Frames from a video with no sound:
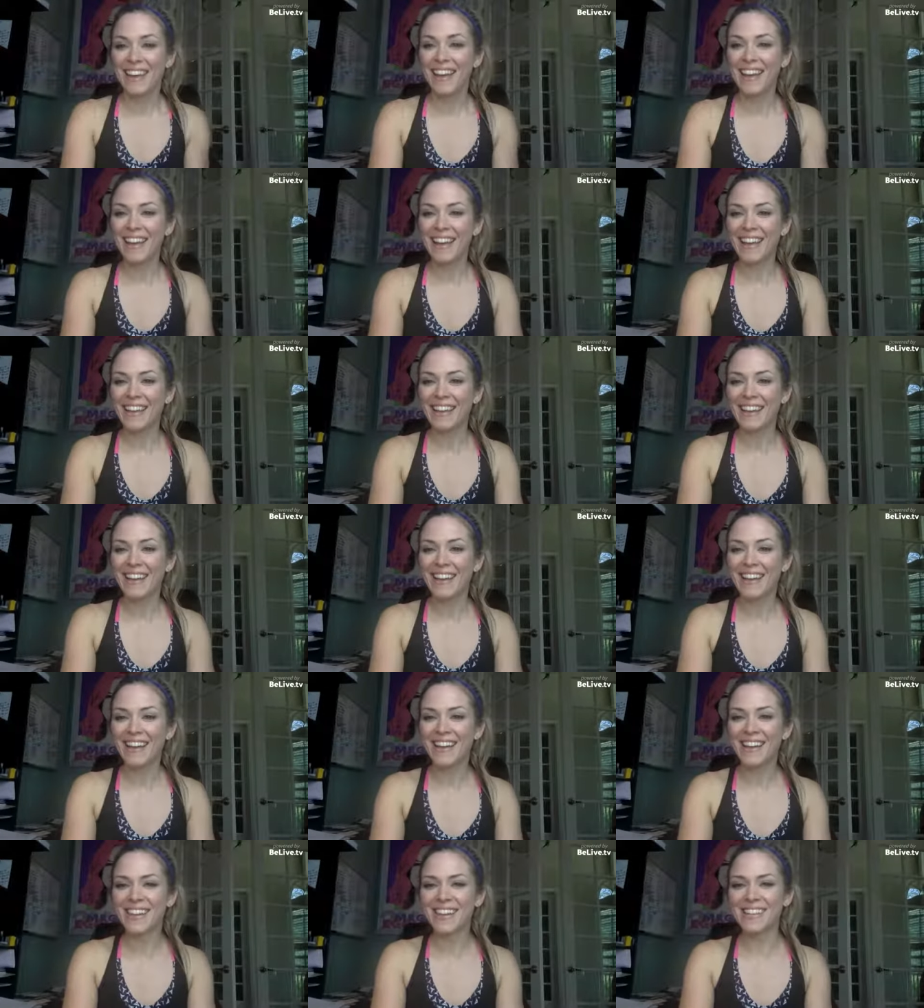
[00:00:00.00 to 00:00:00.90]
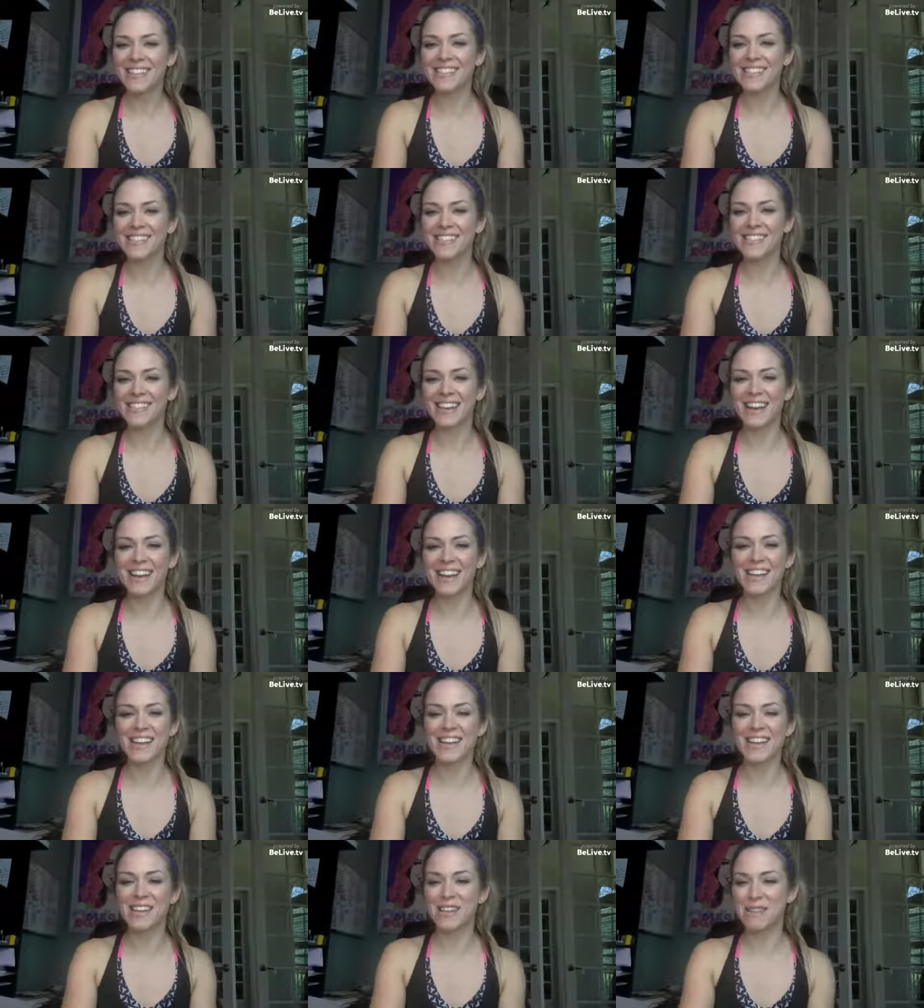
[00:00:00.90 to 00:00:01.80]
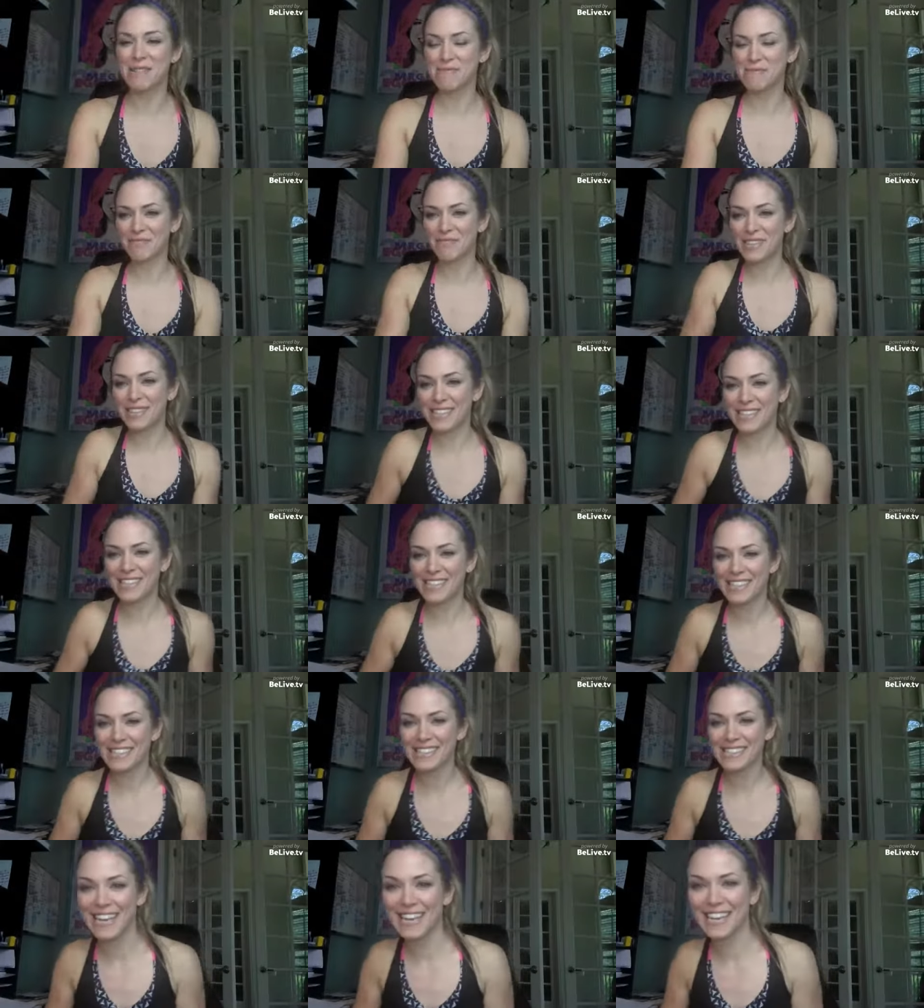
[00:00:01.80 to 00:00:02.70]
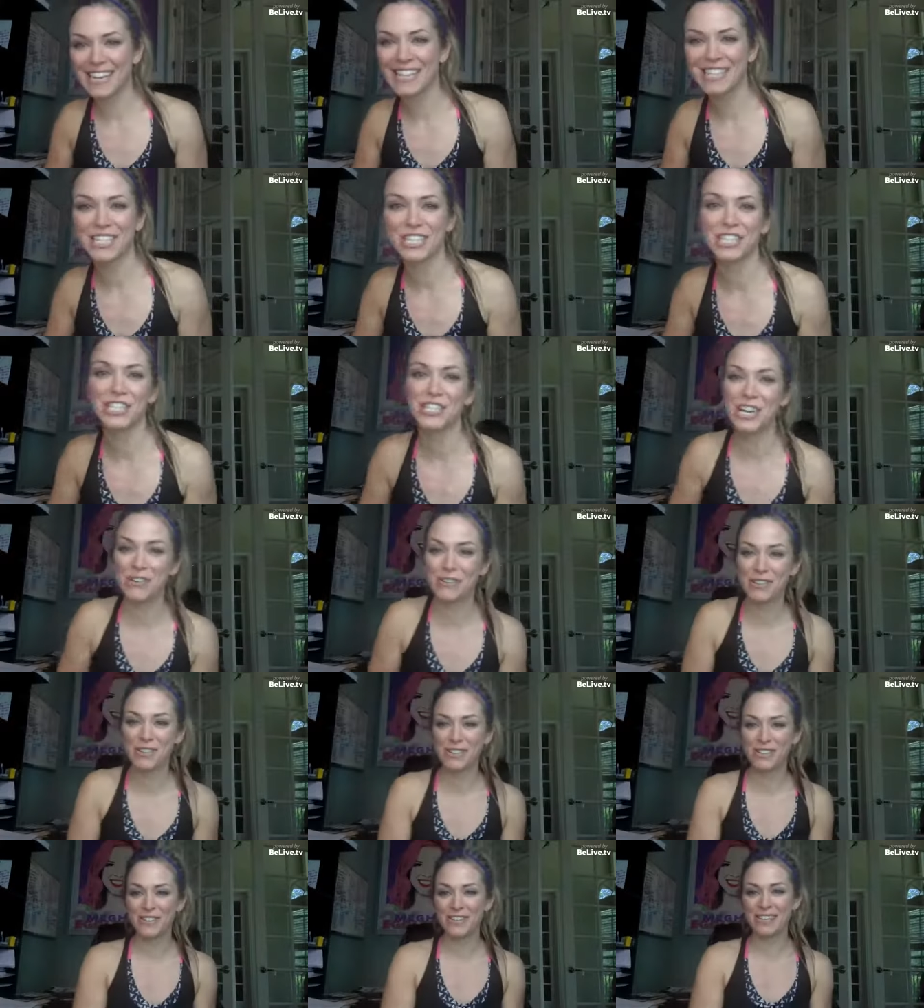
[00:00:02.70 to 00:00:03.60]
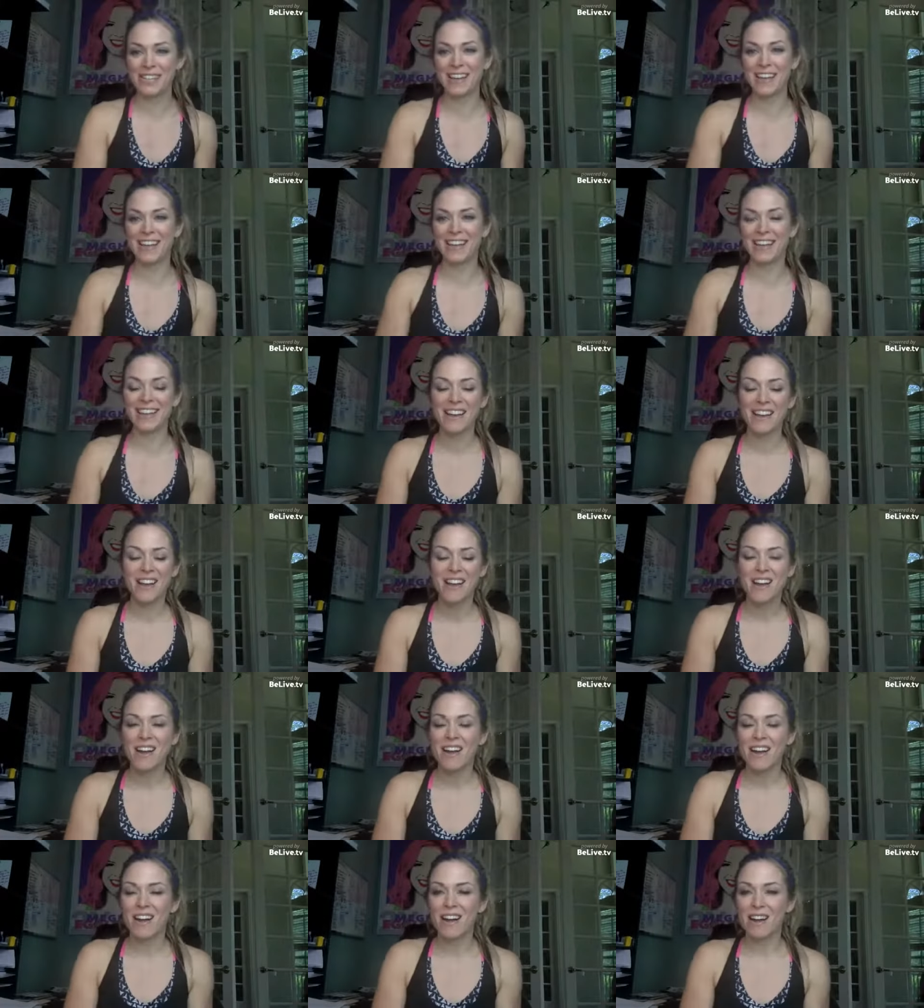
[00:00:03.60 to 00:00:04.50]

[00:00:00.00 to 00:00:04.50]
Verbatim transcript: Hey guys, I am really excited to share with you today.